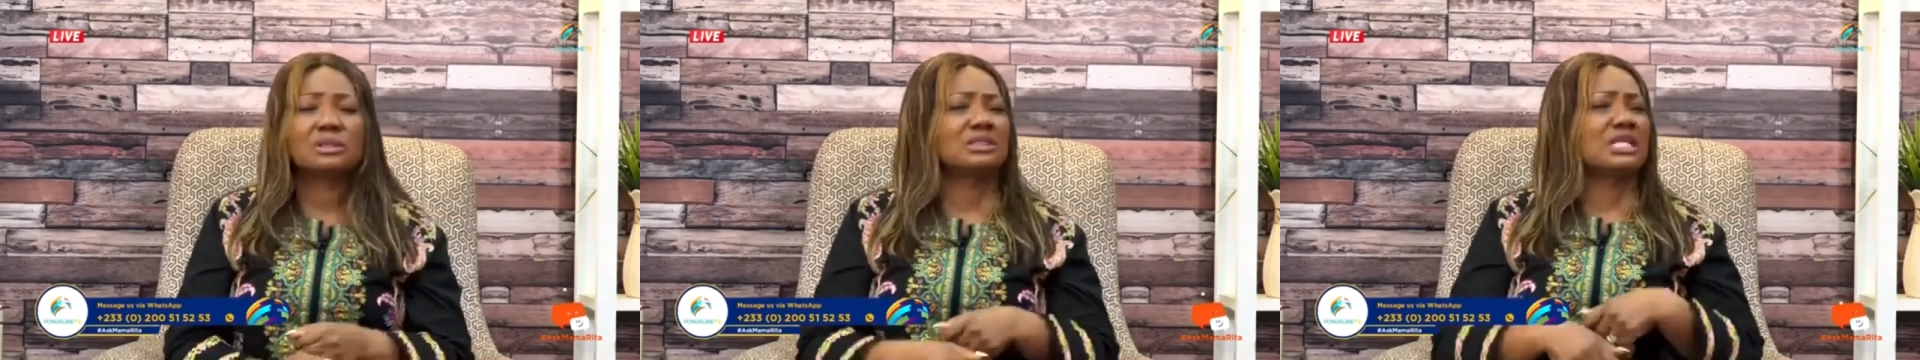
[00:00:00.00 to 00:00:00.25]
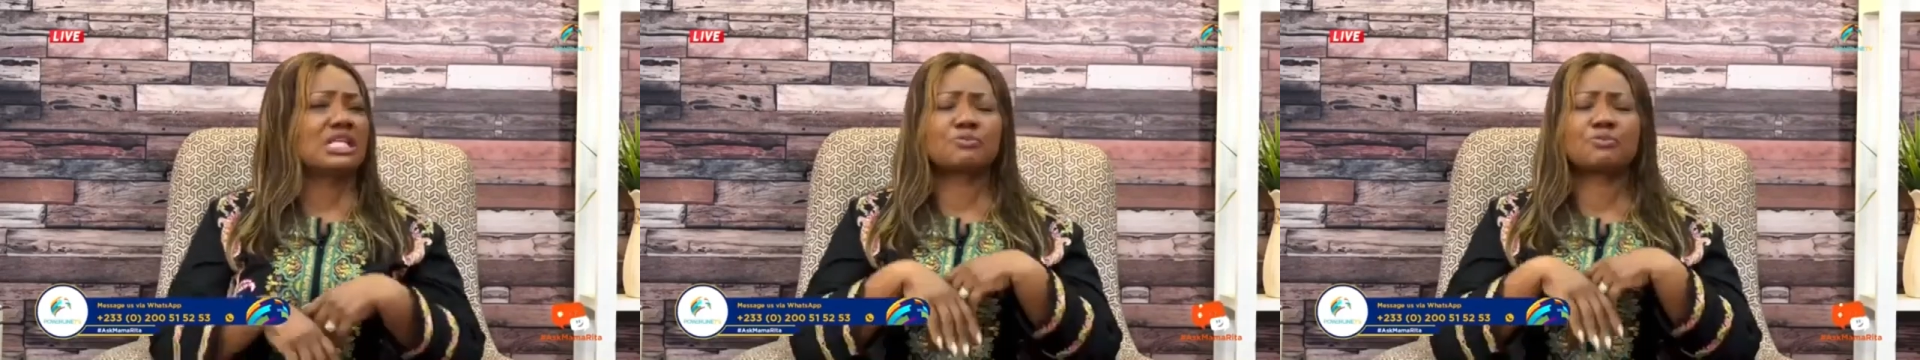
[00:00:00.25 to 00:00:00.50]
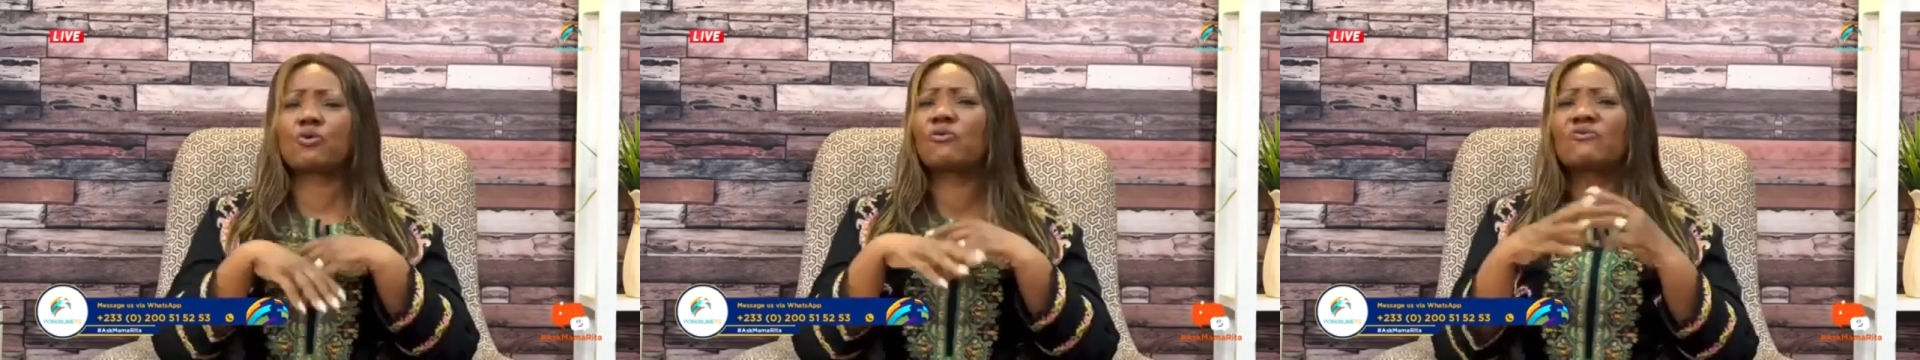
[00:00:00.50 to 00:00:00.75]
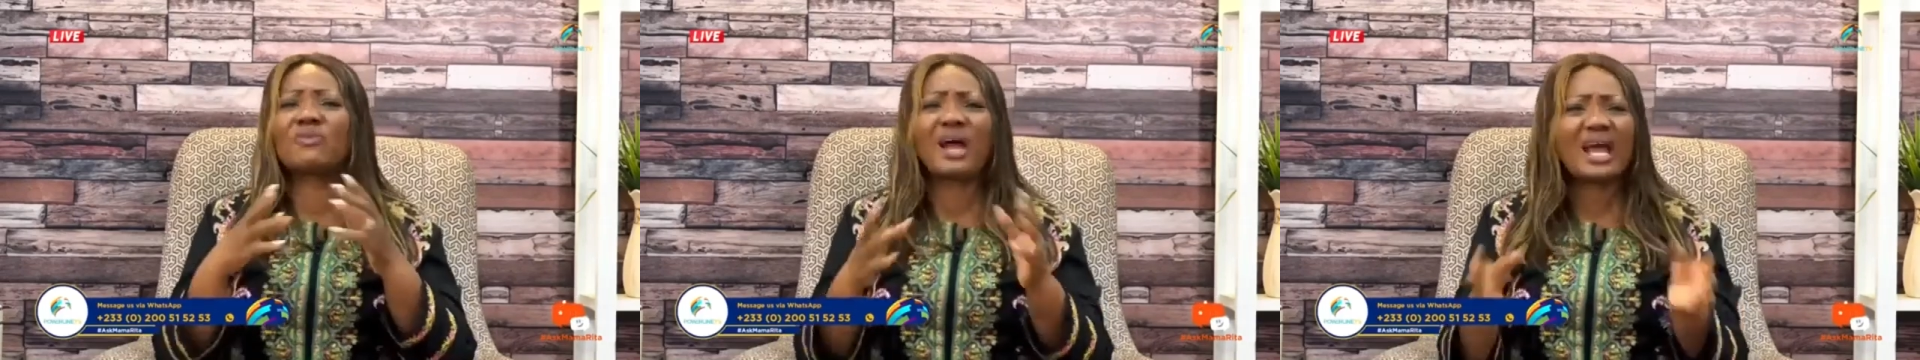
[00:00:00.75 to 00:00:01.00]
Just
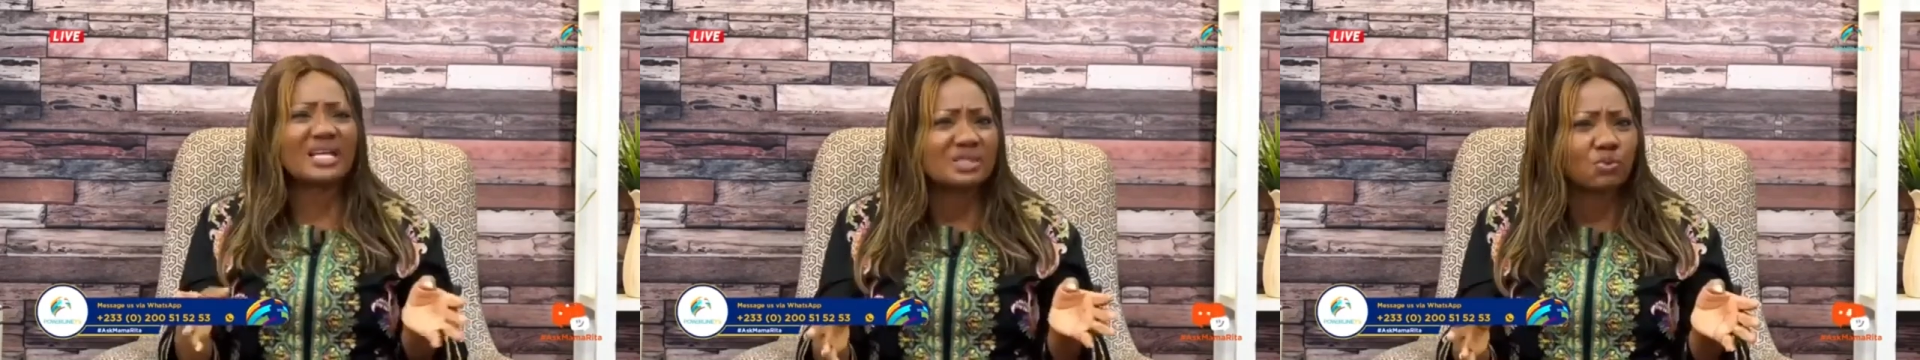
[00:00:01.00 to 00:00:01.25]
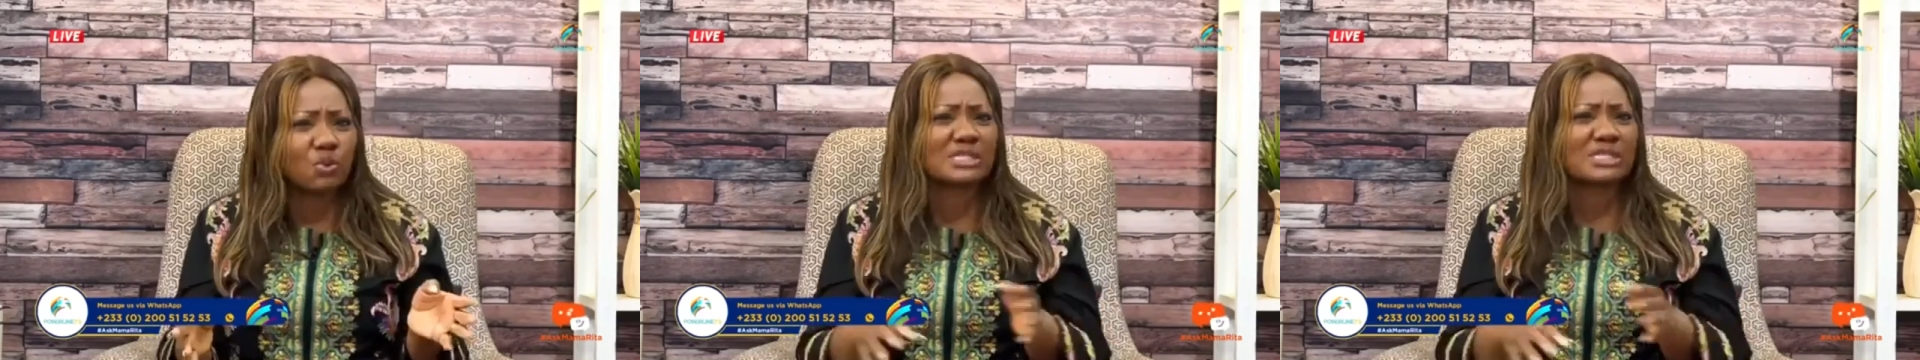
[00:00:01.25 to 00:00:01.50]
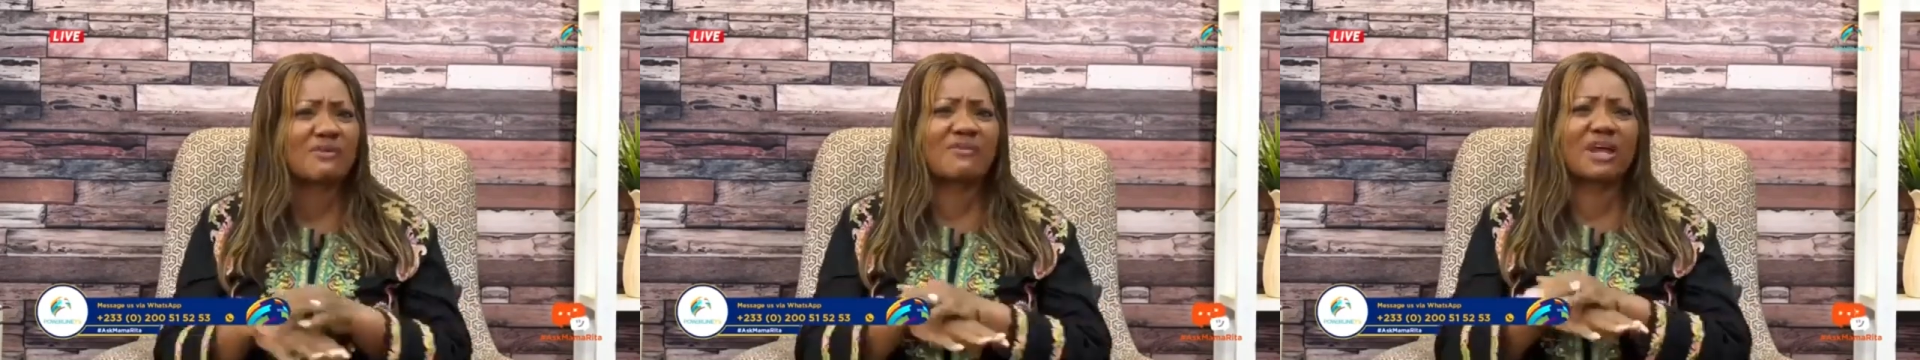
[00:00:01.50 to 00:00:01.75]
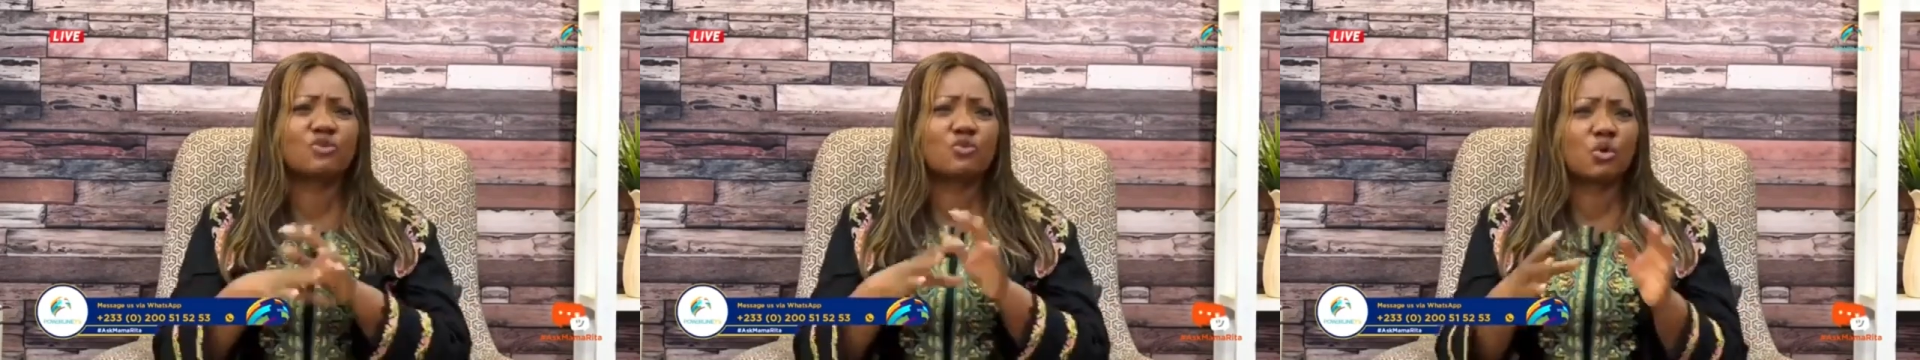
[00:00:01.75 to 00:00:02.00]
provide
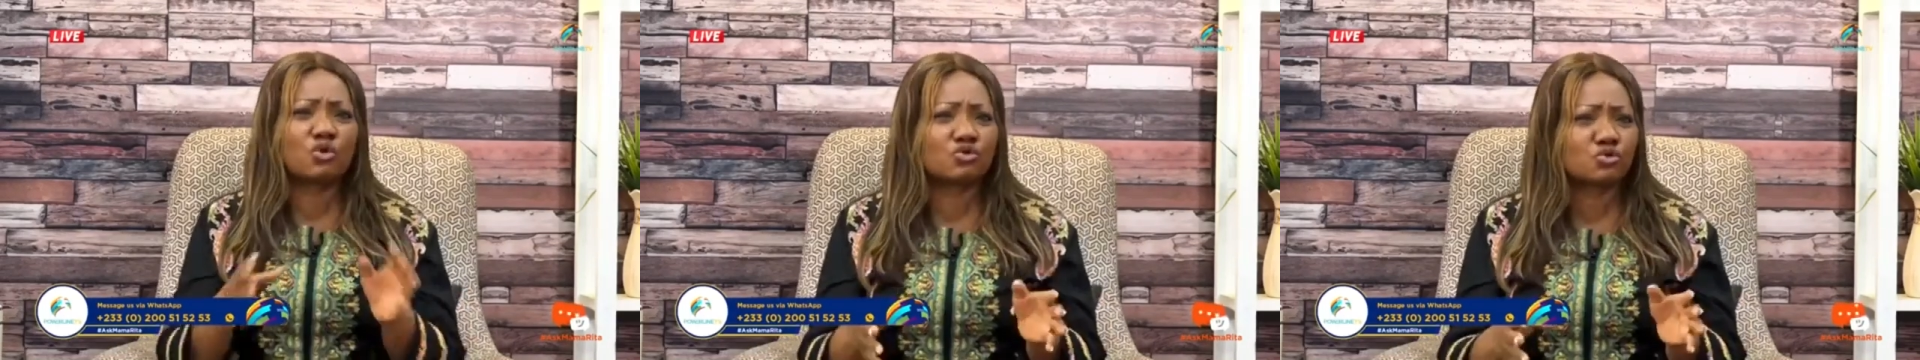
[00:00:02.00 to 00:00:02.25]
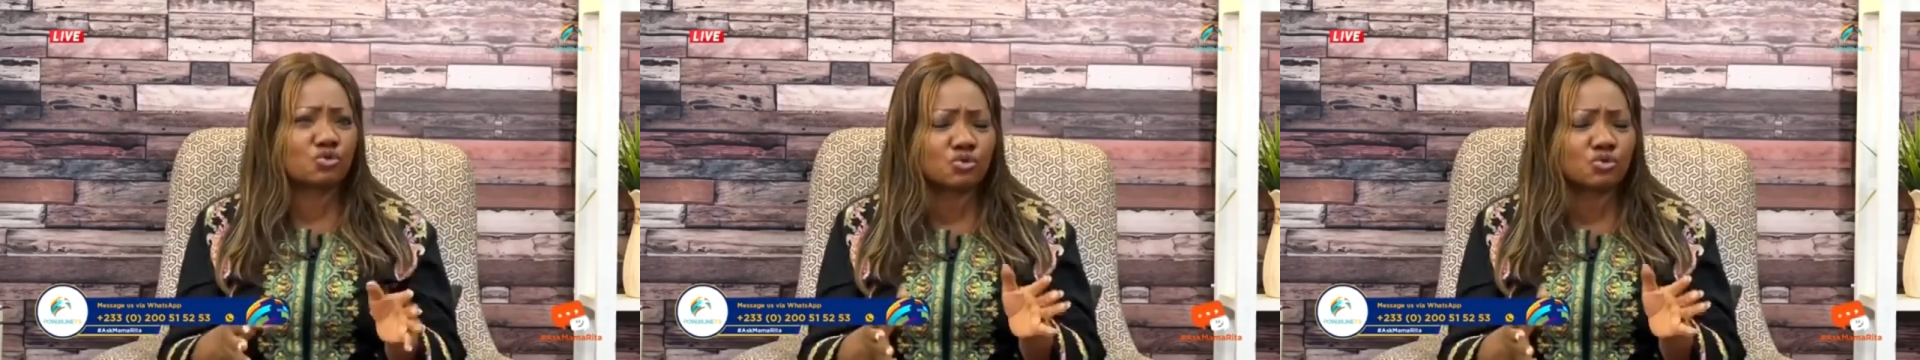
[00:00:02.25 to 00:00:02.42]
whatever you want to